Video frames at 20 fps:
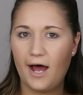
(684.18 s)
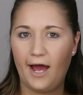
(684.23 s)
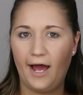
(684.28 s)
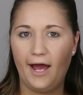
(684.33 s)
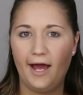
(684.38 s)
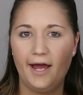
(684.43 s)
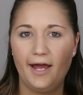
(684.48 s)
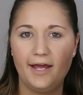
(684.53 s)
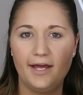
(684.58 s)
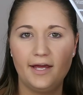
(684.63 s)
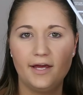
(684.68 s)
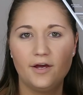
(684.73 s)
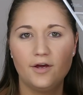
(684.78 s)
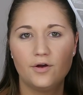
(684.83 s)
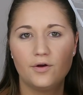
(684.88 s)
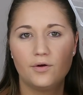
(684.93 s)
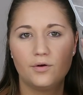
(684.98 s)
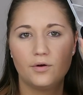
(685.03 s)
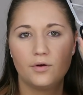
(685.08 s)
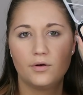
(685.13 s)
I
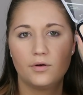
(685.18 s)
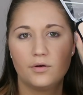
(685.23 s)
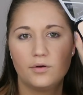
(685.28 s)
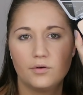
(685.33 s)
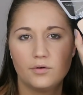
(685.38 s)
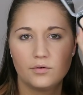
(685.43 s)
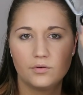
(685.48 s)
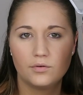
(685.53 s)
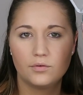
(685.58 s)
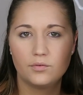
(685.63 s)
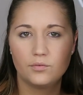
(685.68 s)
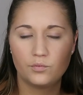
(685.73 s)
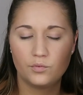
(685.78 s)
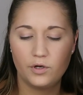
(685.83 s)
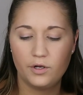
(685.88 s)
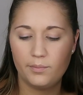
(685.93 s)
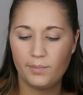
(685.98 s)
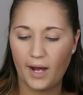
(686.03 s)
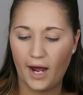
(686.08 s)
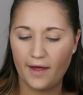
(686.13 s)

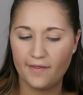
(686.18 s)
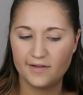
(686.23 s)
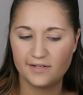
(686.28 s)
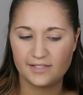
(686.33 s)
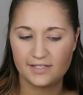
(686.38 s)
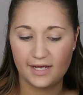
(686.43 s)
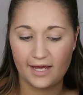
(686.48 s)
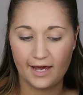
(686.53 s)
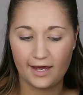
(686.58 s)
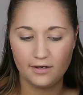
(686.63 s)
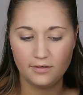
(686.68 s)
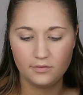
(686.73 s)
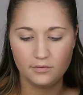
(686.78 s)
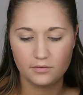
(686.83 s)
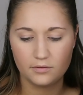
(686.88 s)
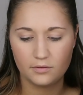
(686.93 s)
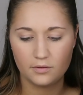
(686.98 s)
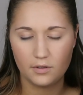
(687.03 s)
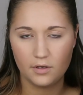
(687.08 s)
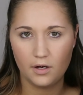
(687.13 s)
would buy this again.
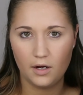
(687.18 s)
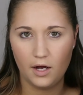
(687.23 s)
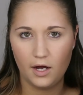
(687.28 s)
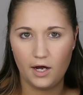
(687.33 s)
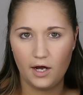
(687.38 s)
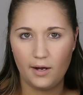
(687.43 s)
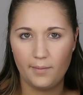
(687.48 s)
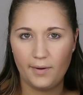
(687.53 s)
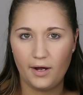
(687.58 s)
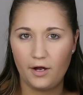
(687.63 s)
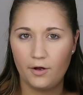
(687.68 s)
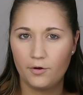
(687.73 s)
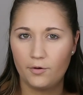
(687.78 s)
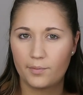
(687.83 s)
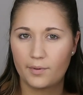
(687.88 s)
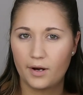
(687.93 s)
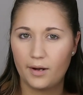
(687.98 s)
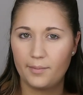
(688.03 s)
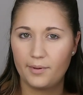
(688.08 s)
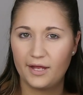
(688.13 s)
I will
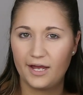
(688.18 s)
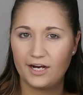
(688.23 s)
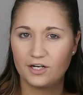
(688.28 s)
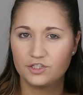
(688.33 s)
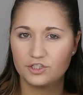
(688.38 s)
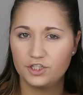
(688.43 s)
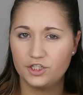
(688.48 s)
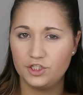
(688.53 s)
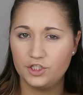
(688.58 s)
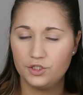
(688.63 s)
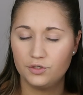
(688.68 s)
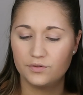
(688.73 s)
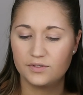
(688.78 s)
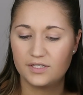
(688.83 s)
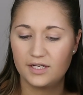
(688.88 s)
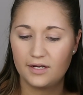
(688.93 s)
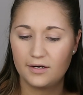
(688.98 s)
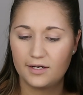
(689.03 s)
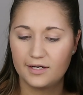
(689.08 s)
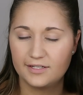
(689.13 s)
probably actually
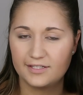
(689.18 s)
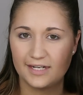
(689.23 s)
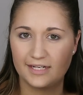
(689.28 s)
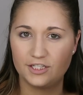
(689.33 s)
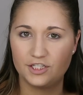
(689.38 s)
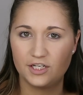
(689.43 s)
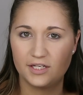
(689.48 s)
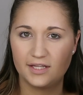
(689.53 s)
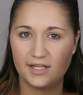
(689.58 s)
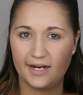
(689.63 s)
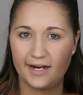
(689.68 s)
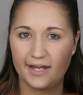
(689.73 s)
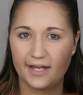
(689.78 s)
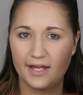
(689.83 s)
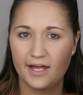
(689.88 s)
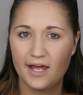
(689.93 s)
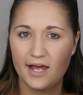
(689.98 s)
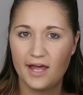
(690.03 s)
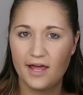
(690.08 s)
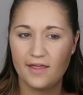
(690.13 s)
use it because I did like
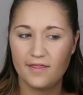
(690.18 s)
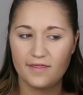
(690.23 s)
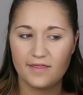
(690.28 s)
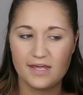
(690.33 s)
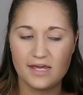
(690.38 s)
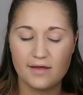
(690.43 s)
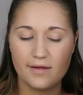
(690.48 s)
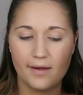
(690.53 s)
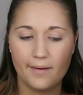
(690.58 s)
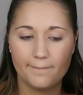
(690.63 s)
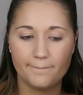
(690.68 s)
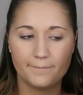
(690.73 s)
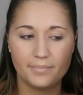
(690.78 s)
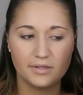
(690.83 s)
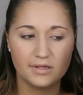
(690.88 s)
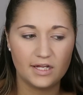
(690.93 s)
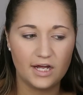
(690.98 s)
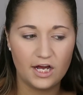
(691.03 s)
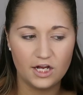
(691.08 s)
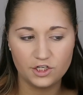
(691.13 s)
the
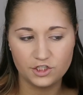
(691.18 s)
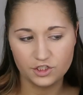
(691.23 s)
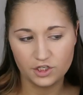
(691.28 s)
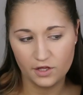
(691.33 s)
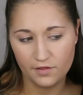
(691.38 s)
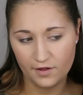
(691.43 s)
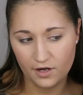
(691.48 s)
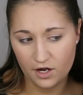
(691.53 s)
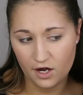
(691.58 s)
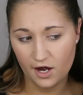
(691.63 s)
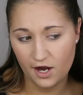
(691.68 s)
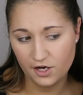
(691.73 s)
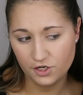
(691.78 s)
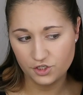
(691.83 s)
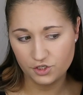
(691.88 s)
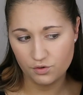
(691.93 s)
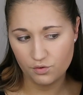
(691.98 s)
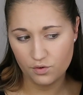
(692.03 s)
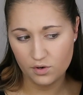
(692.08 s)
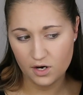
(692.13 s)
blush. The
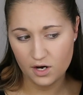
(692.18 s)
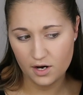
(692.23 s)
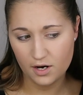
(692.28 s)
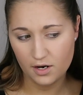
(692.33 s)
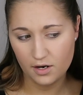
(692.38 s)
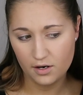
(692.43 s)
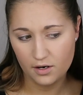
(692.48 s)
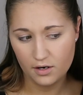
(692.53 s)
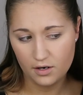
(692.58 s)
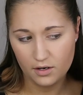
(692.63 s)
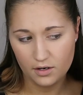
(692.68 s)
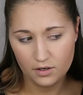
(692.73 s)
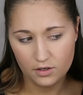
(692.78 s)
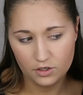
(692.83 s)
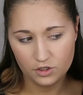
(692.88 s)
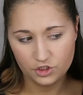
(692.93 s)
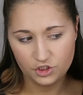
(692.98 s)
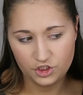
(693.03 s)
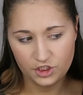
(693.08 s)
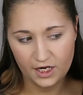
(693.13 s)
contour
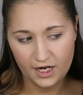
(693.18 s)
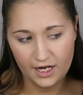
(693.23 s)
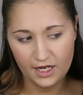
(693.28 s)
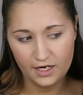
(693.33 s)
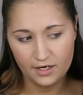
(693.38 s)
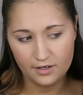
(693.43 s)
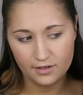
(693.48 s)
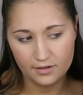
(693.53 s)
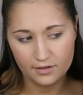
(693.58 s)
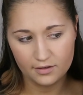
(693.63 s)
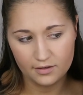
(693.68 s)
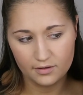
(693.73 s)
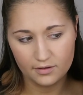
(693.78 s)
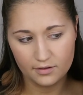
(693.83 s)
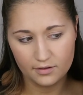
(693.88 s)
shade